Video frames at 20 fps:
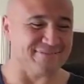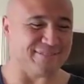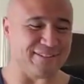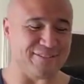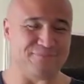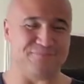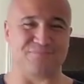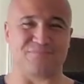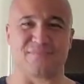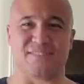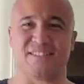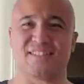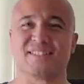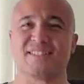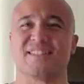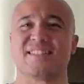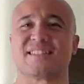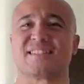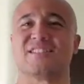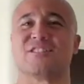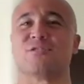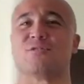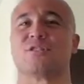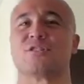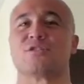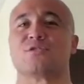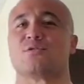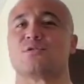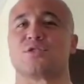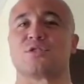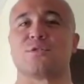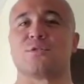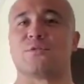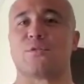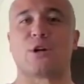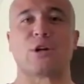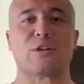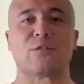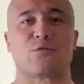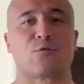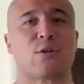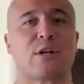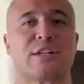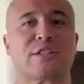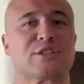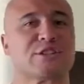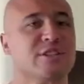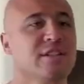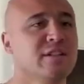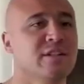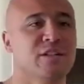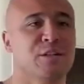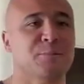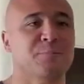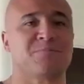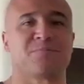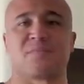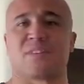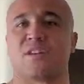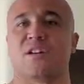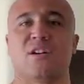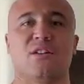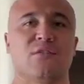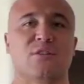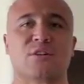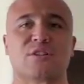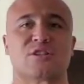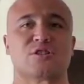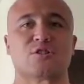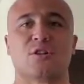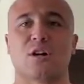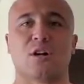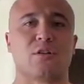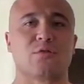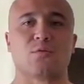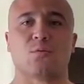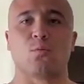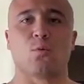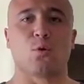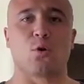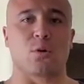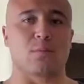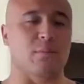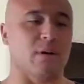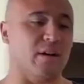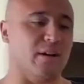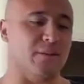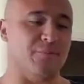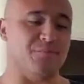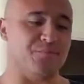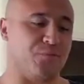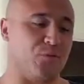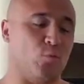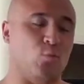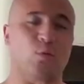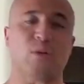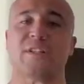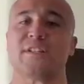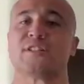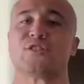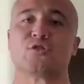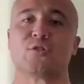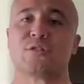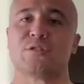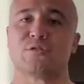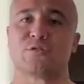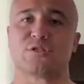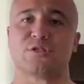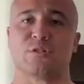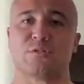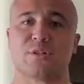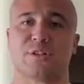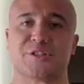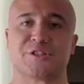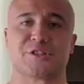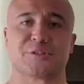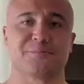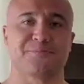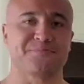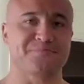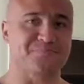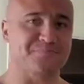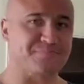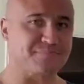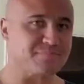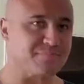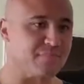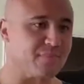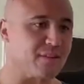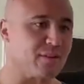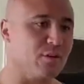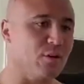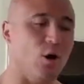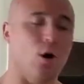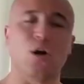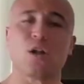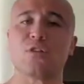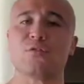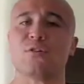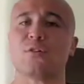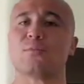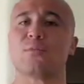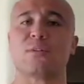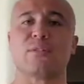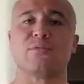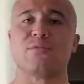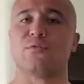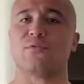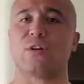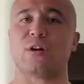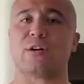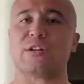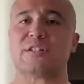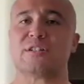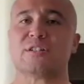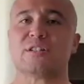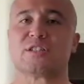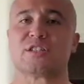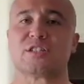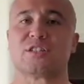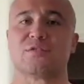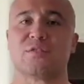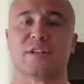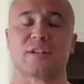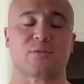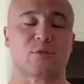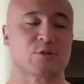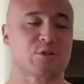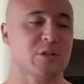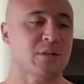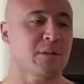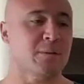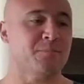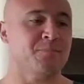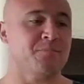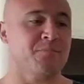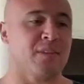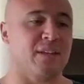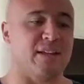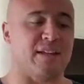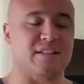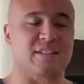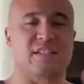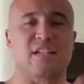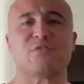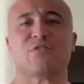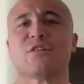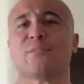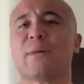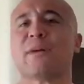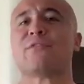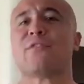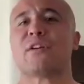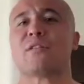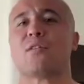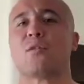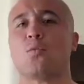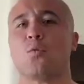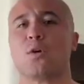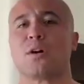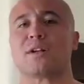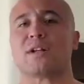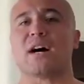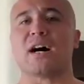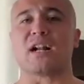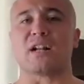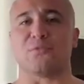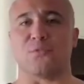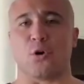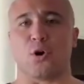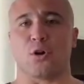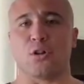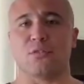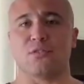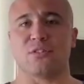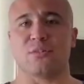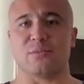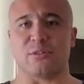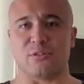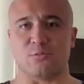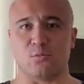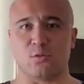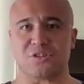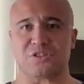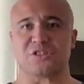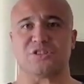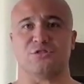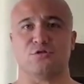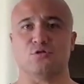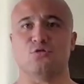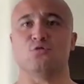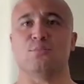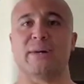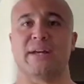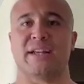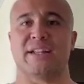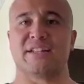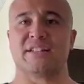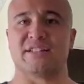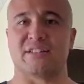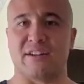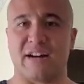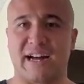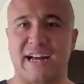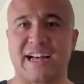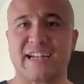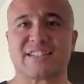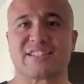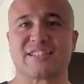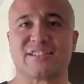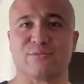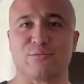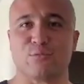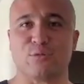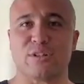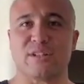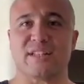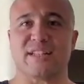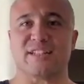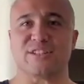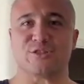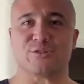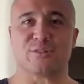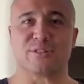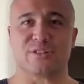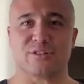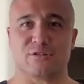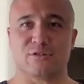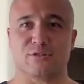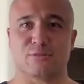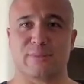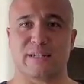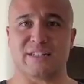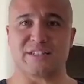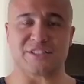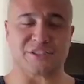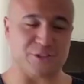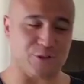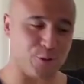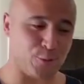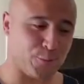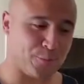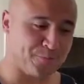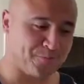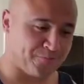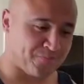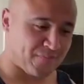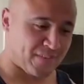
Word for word: but nonetheless, donuts. It was very fresh, uh, very soft, warm. I really enjoyed those donuts. All of them very delicious flavors. Definitely my favorite one out of all of them it was the ube. You know, I actually really enjoyed the ube, so